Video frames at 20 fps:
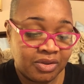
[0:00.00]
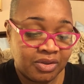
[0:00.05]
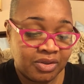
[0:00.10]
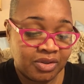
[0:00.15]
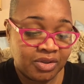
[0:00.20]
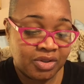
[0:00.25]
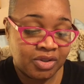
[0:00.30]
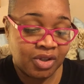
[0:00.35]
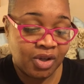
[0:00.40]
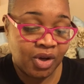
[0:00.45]

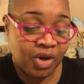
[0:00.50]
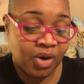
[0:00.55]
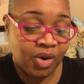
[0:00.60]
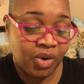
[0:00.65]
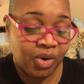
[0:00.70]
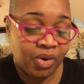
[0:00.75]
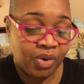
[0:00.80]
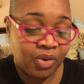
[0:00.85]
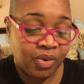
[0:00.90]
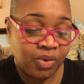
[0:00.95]

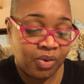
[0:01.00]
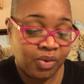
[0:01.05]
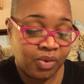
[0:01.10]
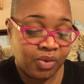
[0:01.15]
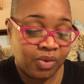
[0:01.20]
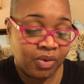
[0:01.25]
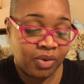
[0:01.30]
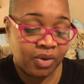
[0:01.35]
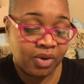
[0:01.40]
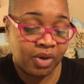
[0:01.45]
So,
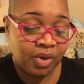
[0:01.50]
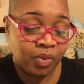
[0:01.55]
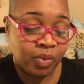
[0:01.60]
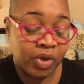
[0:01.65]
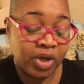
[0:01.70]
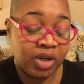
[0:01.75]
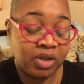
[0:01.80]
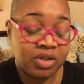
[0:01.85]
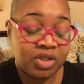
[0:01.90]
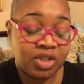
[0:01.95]

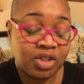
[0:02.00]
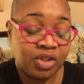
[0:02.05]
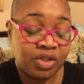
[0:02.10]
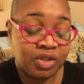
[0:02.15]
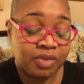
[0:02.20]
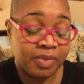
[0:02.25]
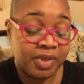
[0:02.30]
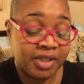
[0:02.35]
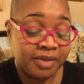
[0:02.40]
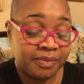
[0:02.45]
well,
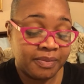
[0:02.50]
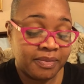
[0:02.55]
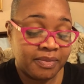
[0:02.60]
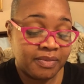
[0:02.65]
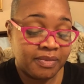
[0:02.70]
excuse me.